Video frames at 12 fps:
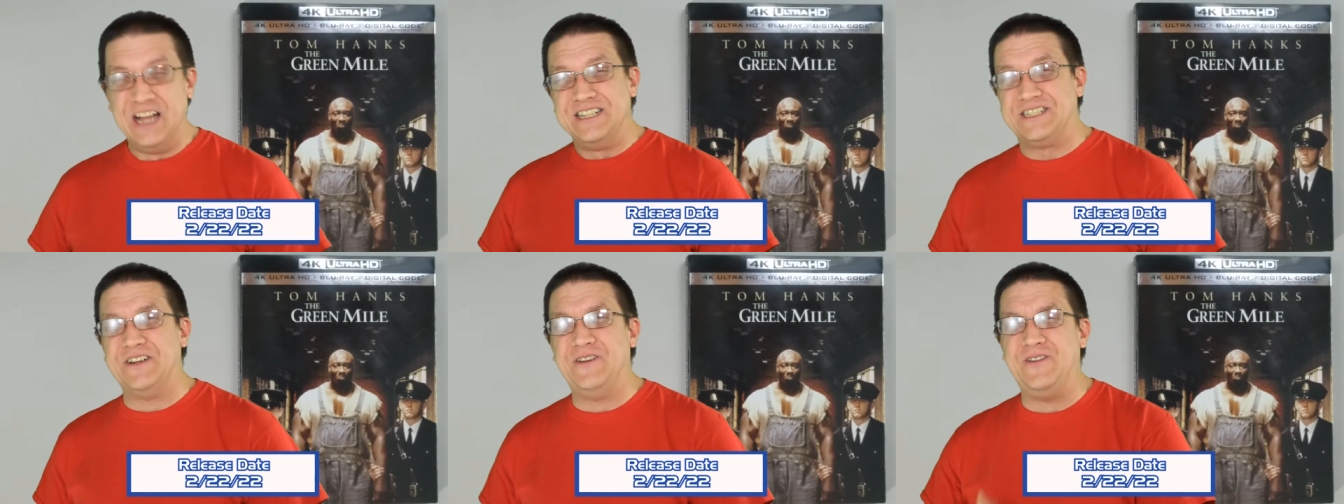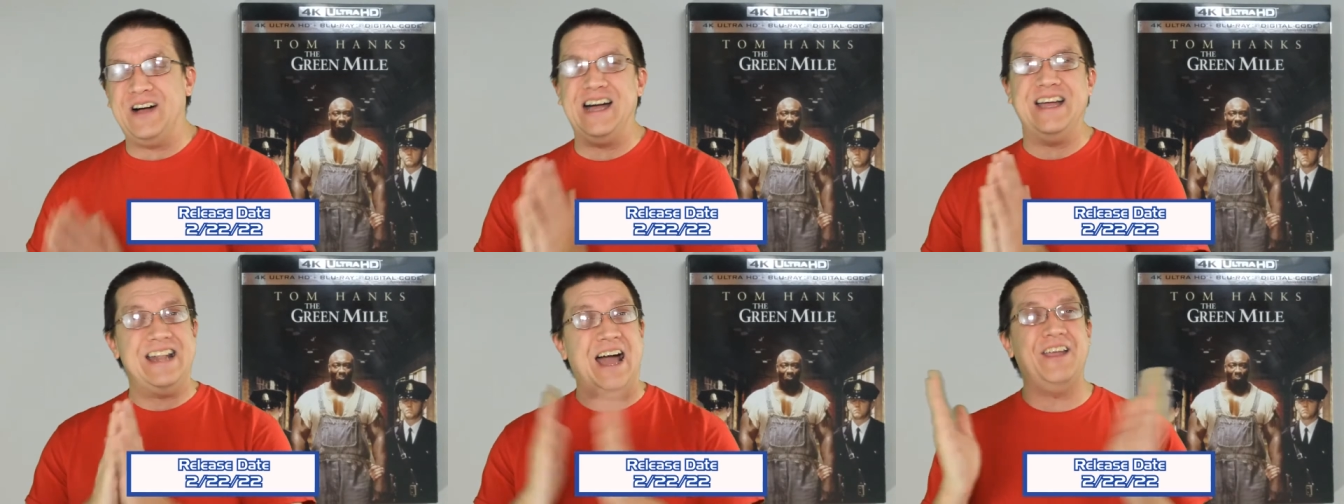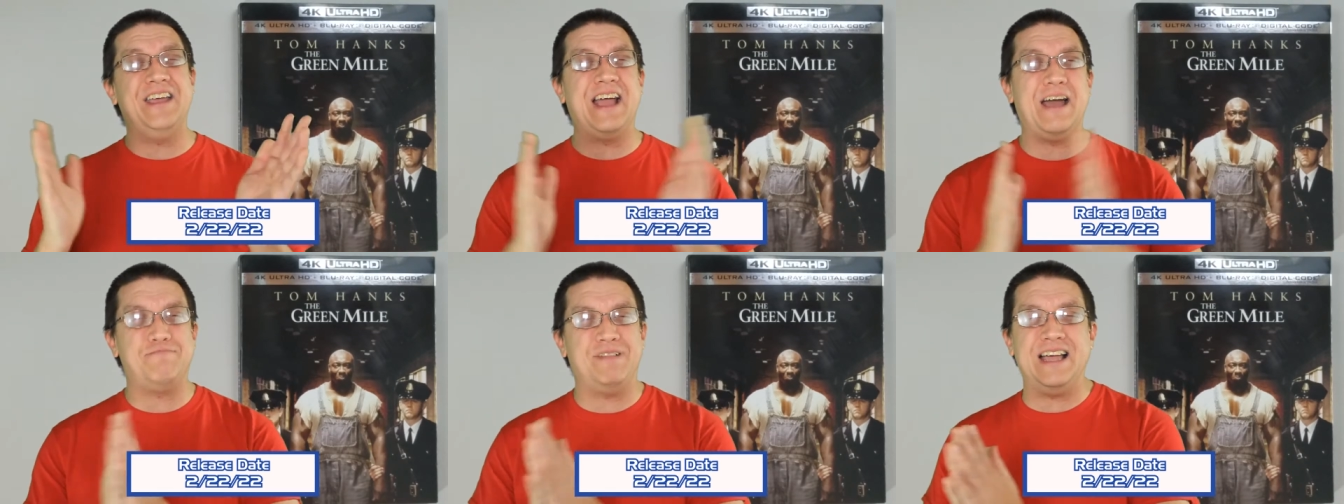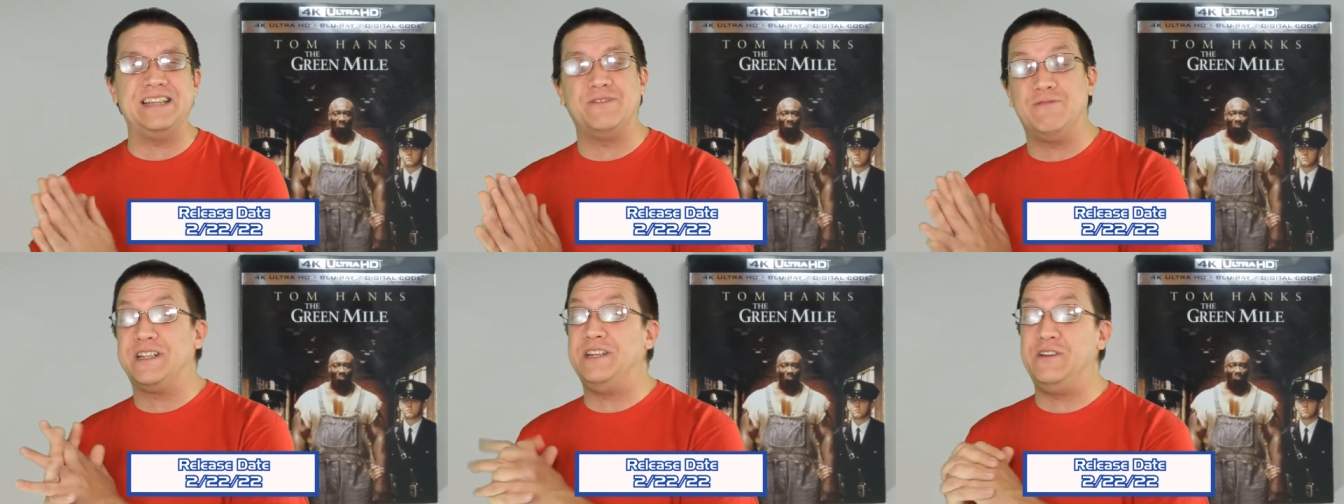So uh, now you got plans on
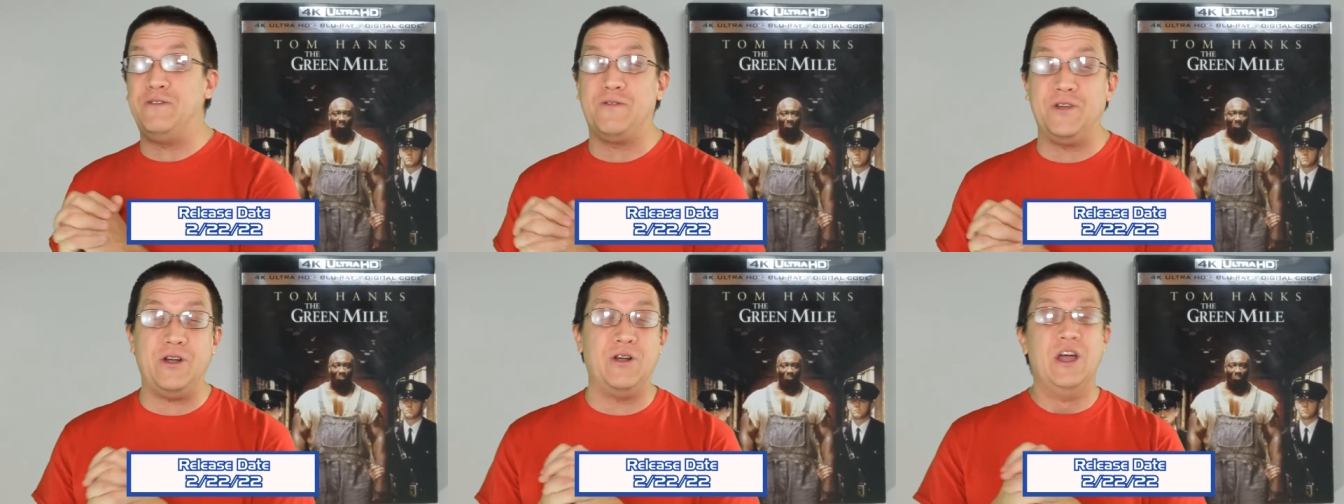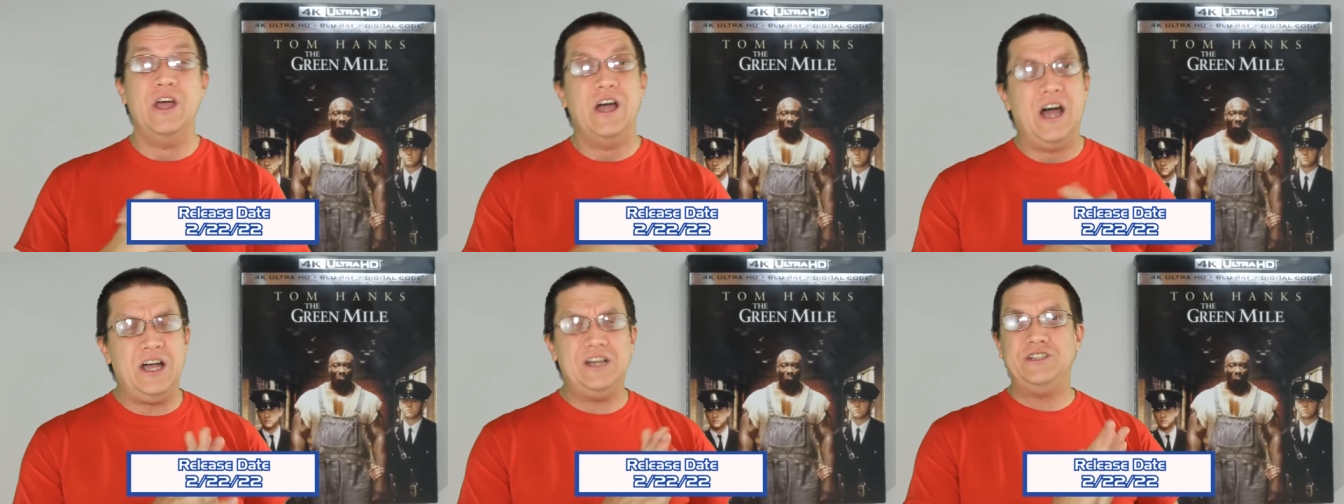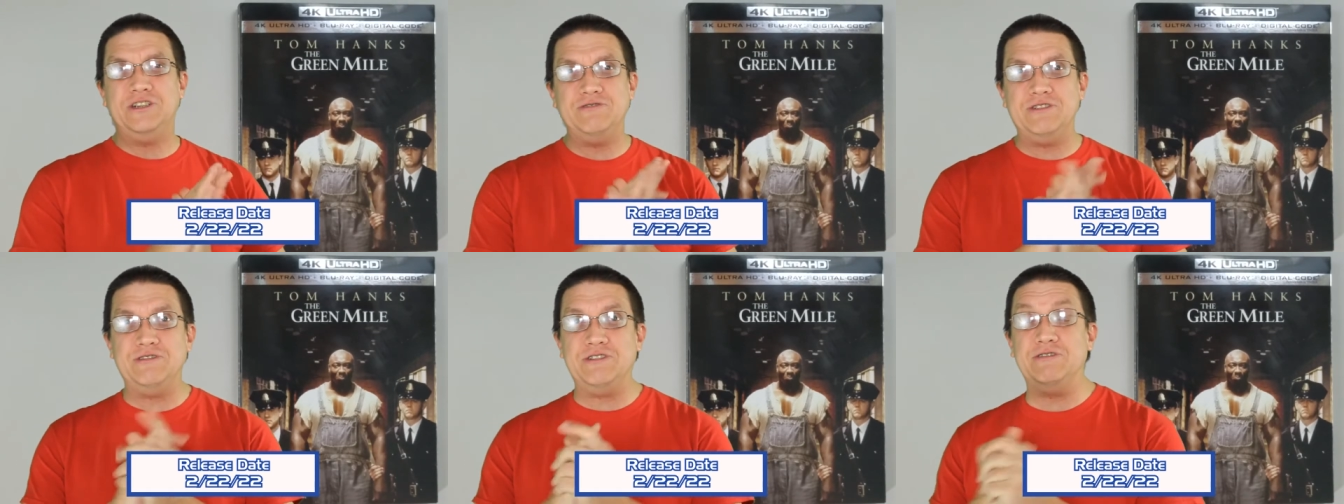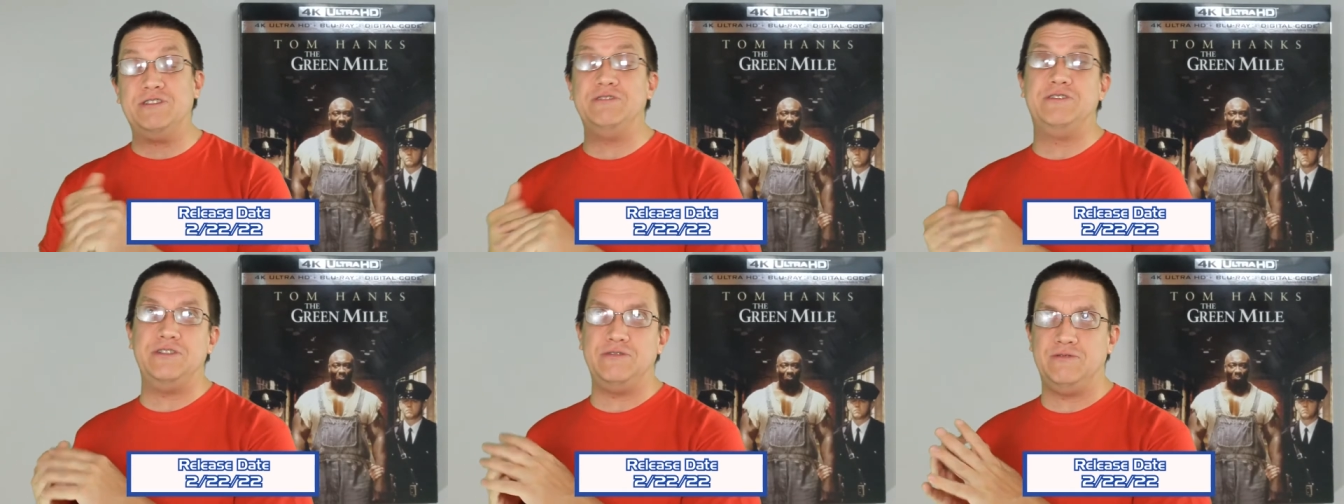what to do for your uh, two two two two
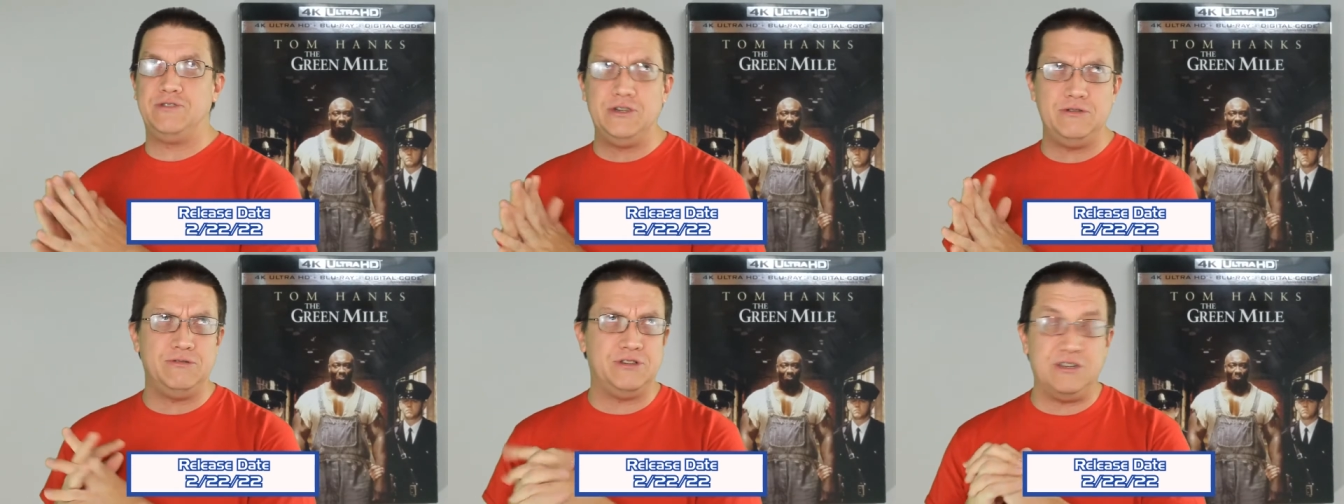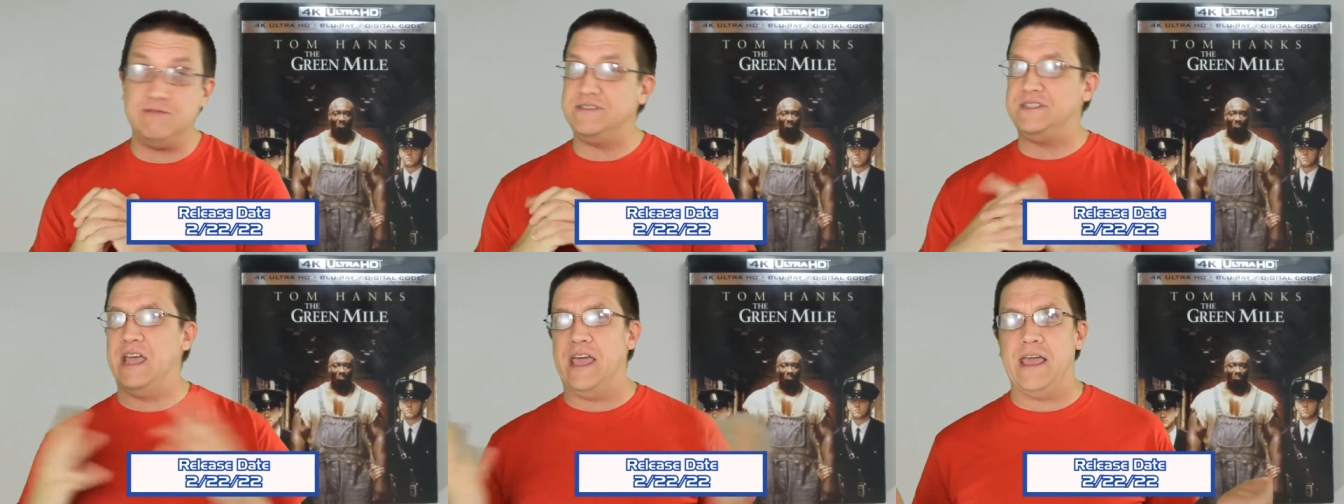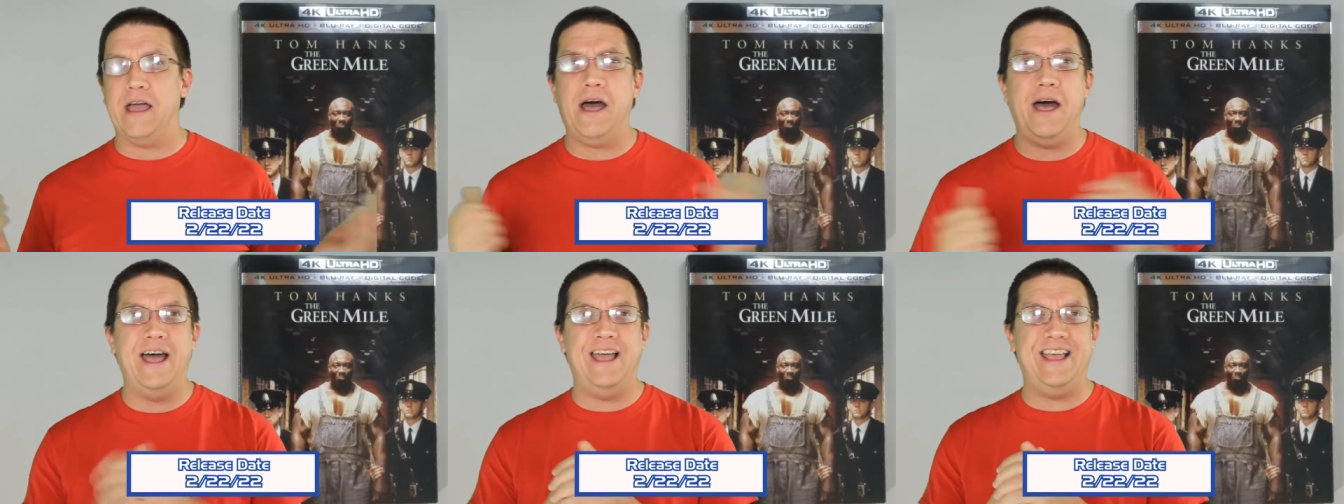two two Tuesday. Uh,